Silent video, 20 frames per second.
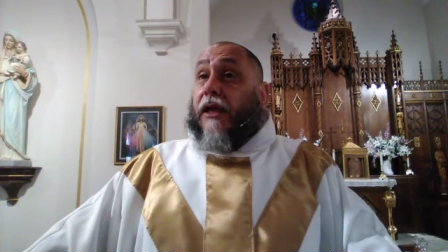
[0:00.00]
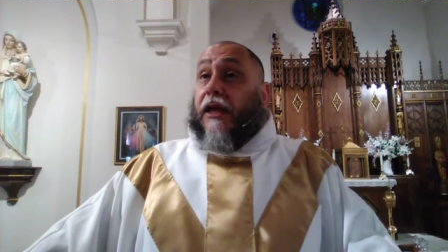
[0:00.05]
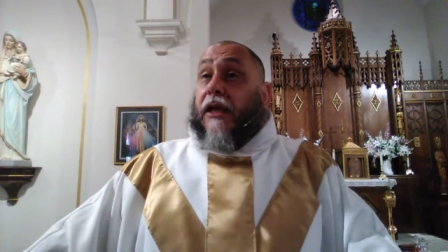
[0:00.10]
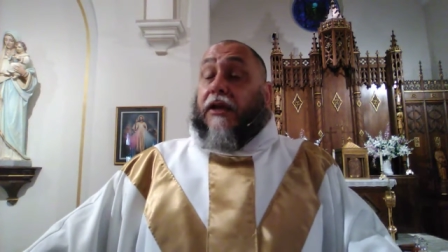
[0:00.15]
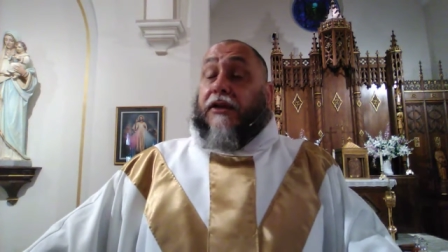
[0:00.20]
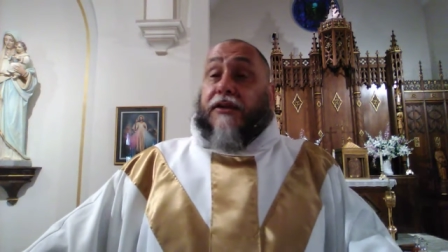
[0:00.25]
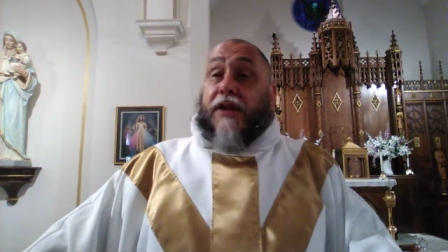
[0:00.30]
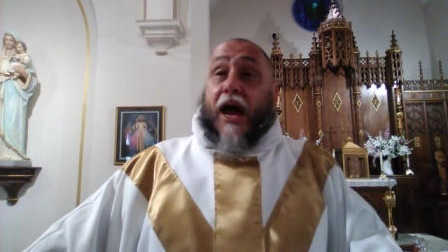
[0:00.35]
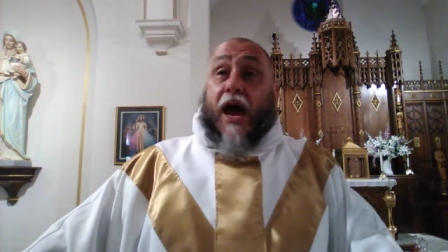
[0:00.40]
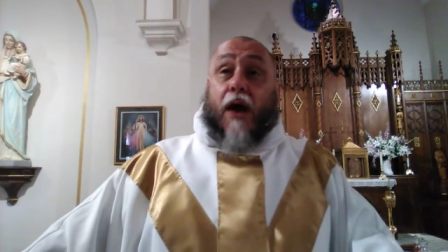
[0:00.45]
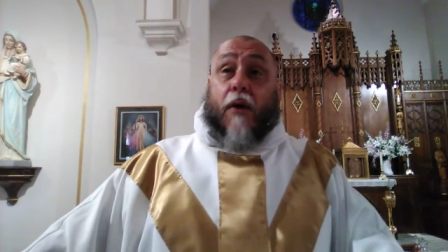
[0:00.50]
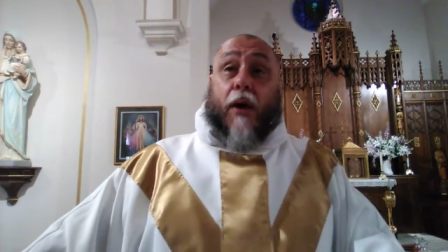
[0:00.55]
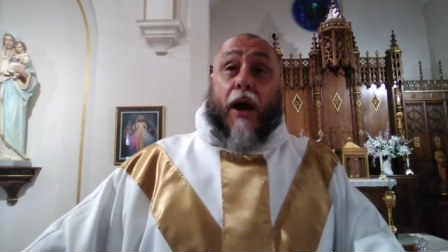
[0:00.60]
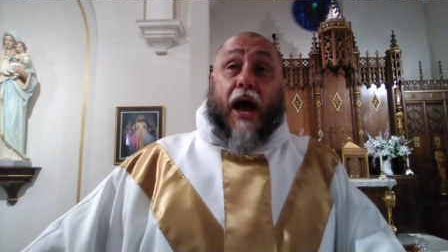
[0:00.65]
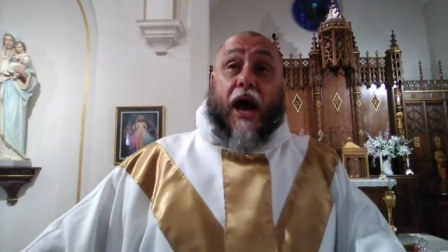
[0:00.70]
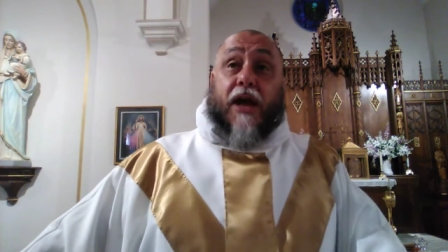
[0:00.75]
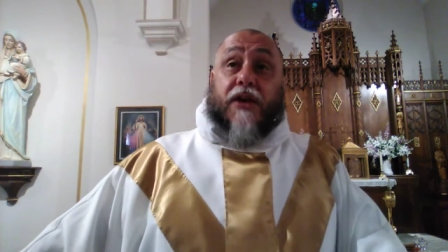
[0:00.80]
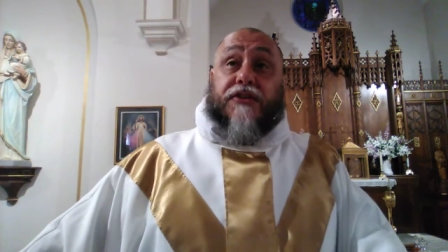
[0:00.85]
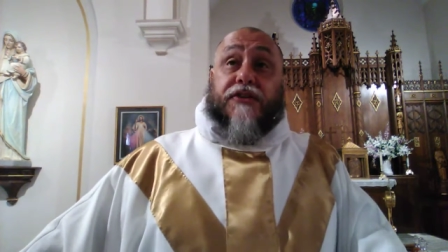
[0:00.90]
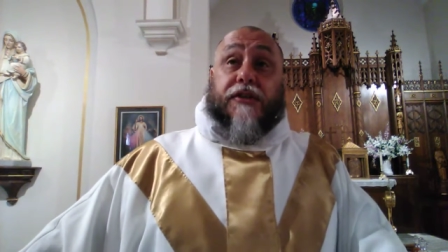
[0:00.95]
It now
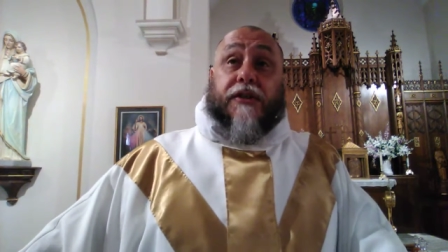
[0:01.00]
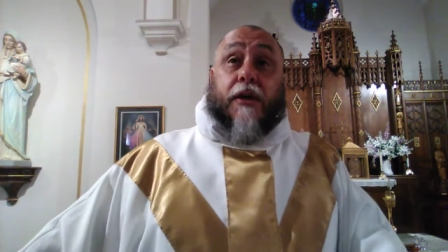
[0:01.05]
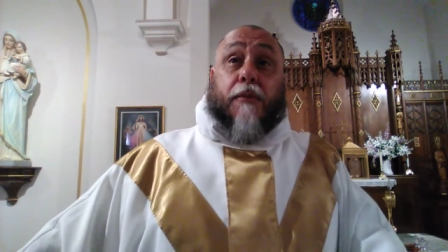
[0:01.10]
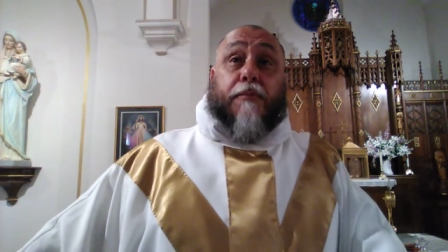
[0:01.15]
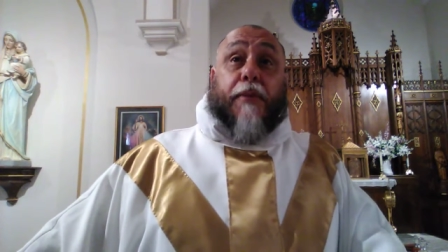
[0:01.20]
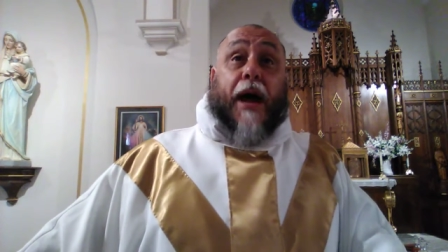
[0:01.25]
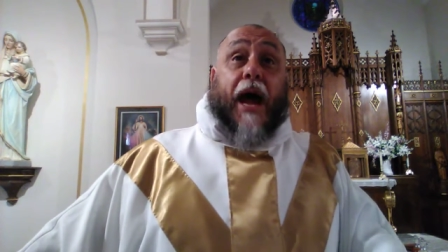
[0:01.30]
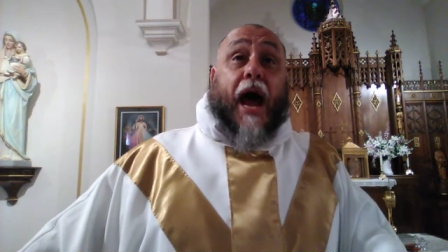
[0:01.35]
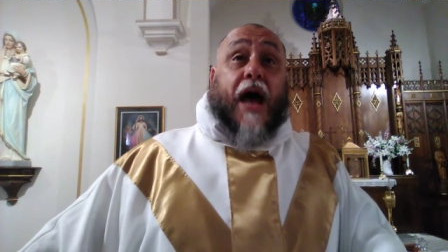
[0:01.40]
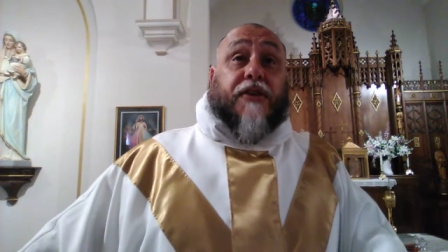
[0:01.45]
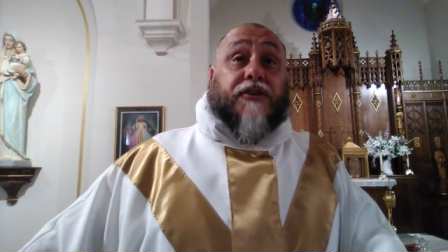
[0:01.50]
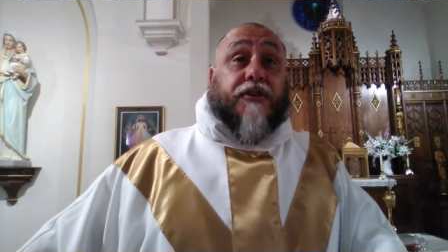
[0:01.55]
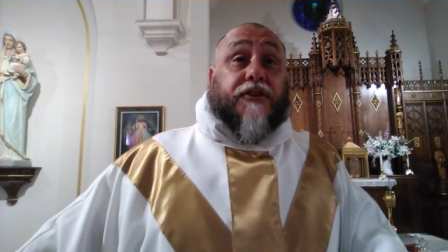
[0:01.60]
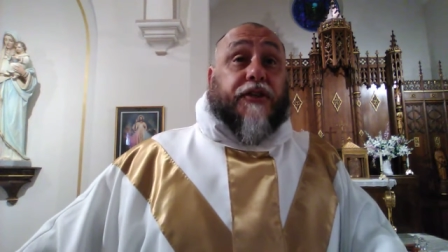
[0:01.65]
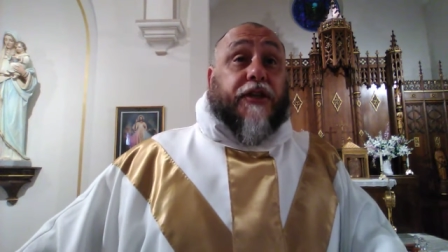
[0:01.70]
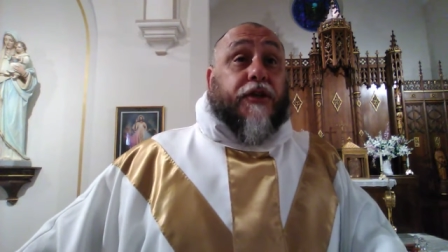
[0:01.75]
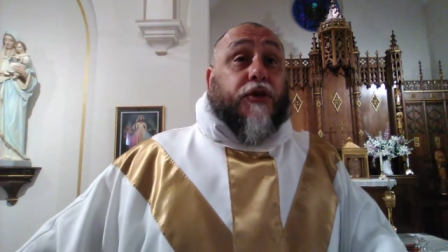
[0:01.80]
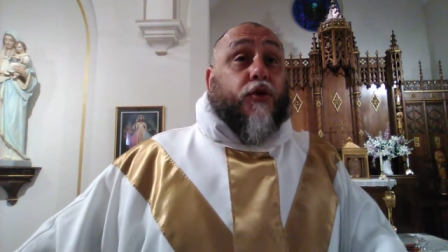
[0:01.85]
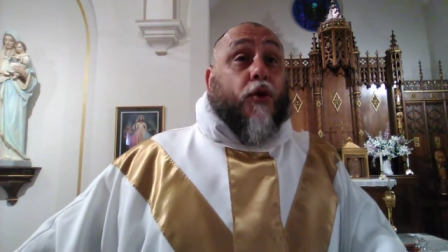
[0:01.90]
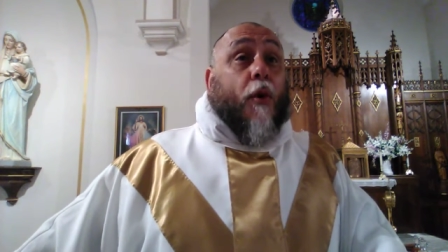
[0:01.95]
has the
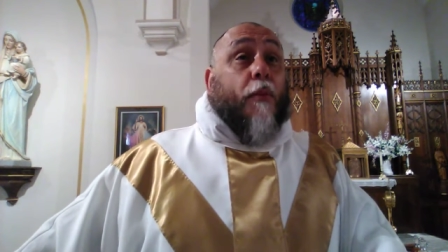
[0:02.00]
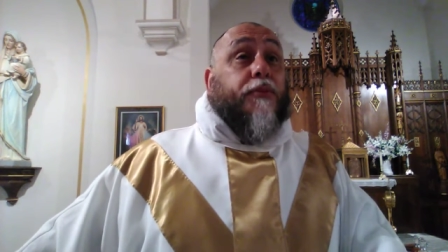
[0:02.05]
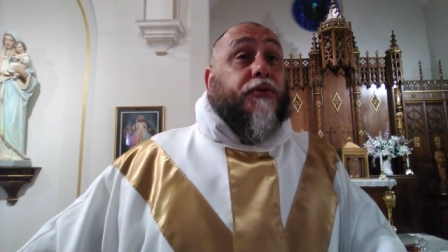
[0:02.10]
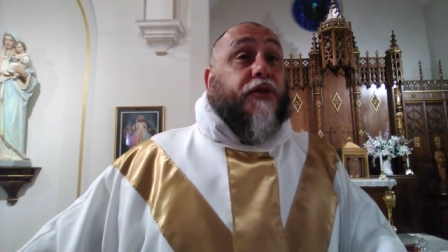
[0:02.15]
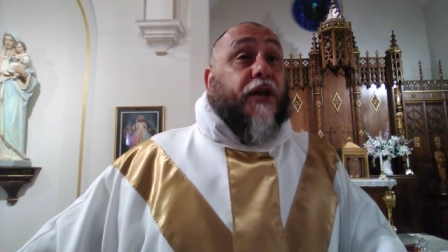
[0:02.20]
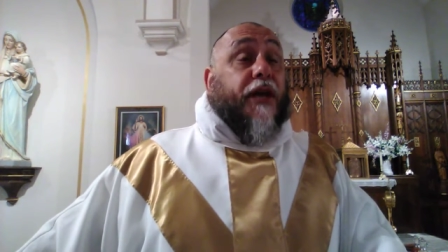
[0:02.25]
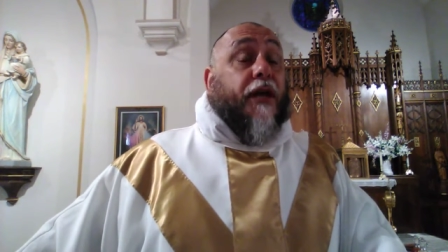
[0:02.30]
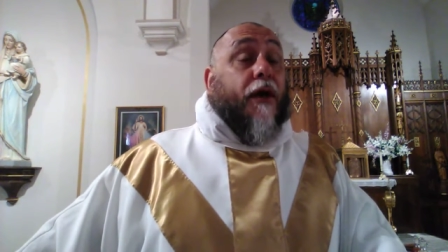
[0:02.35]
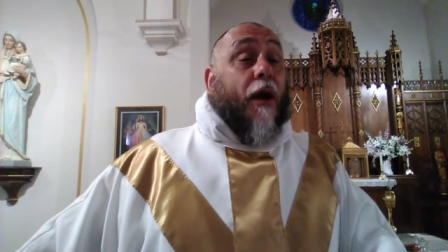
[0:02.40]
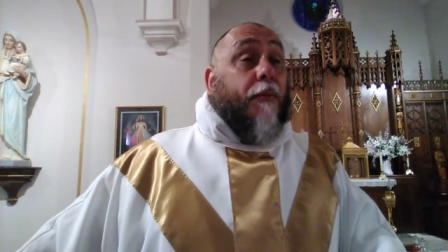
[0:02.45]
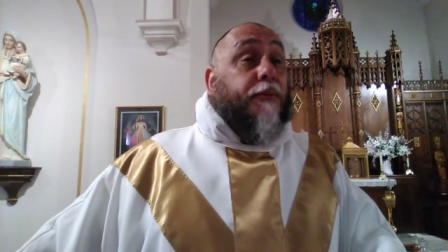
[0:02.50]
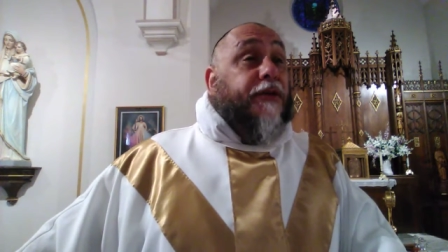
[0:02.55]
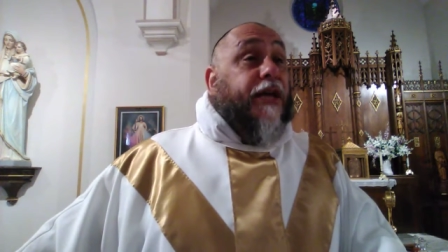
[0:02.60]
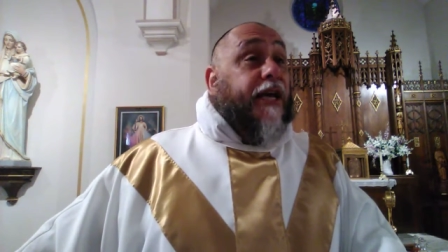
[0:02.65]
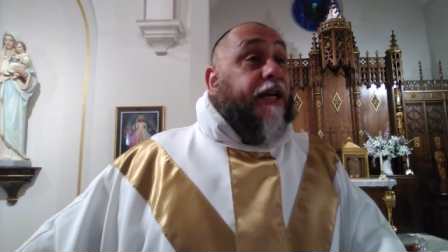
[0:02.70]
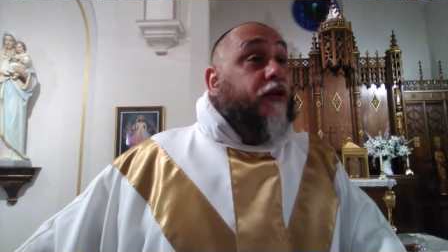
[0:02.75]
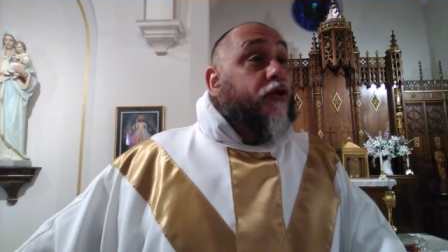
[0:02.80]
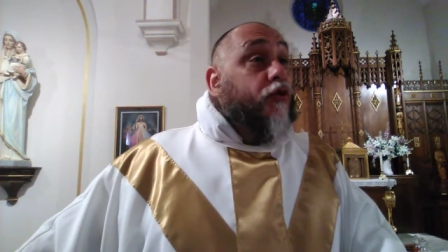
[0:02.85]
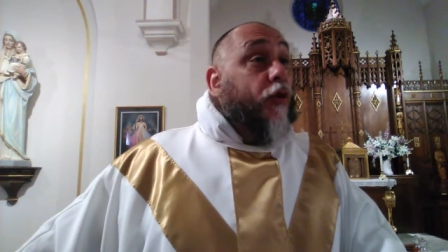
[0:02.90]
capacity to obtain,